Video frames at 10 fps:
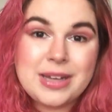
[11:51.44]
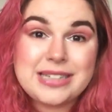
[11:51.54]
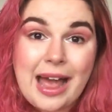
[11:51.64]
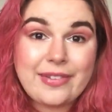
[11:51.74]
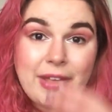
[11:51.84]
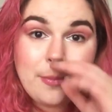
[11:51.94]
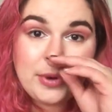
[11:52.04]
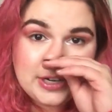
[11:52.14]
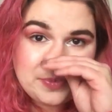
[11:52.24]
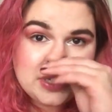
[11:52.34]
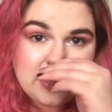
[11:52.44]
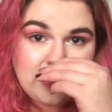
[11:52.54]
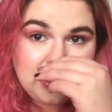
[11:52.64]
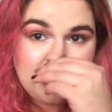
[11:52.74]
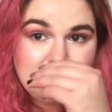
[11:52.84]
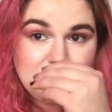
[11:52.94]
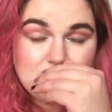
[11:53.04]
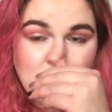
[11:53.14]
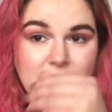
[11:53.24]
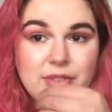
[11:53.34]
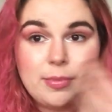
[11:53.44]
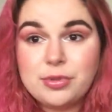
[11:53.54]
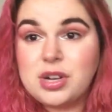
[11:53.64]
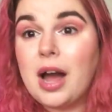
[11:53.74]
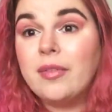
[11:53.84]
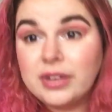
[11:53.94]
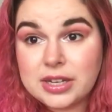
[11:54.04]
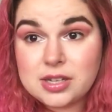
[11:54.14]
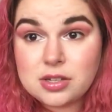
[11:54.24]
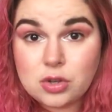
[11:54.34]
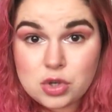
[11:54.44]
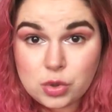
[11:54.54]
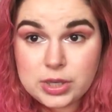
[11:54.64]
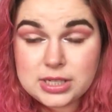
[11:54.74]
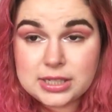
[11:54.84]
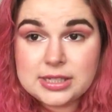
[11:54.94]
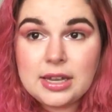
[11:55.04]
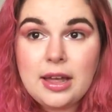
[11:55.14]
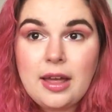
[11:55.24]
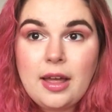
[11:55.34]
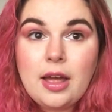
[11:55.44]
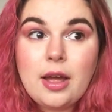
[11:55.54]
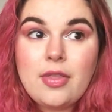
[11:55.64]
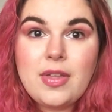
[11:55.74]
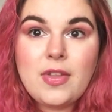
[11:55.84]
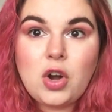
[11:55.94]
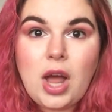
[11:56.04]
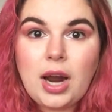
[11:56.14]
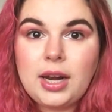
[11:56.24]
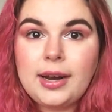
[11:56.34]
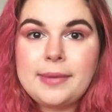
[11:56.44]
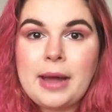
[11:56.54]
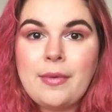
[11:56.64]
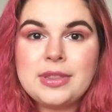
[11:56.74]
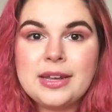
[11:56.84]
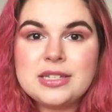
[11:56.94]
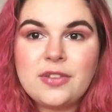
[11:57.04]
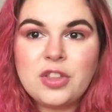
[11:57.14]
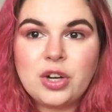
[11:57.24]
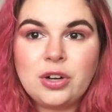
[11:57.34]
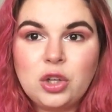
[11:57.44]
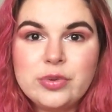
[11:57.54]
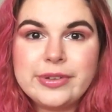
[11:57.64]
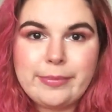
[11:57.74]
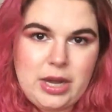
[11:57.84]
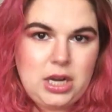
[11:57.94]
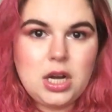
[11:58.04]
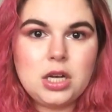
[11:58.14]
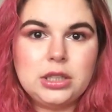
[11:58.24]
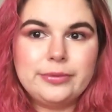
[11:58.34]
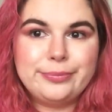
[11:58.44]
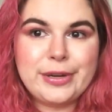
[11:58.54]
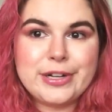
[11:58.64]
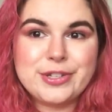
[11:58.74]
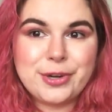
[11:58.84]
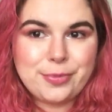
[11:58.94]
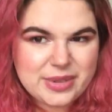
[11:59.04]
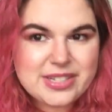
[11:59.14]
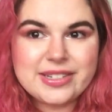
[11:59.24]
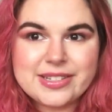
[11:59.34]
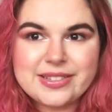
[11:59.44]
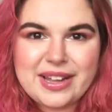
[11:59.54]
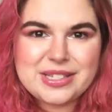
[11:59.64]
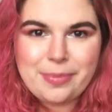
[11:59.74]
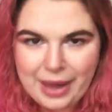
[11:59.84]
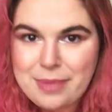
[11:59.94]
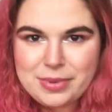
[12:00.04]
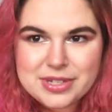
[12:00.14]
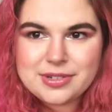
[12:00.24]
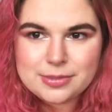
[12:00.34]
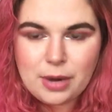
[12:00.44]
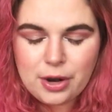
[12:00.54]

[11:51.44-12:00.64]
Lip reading: attack that brand specifically. It's just one of the most obvious choices. Then they're not gonna come out with things if they're losing money on it, because they're a business and that's a bad business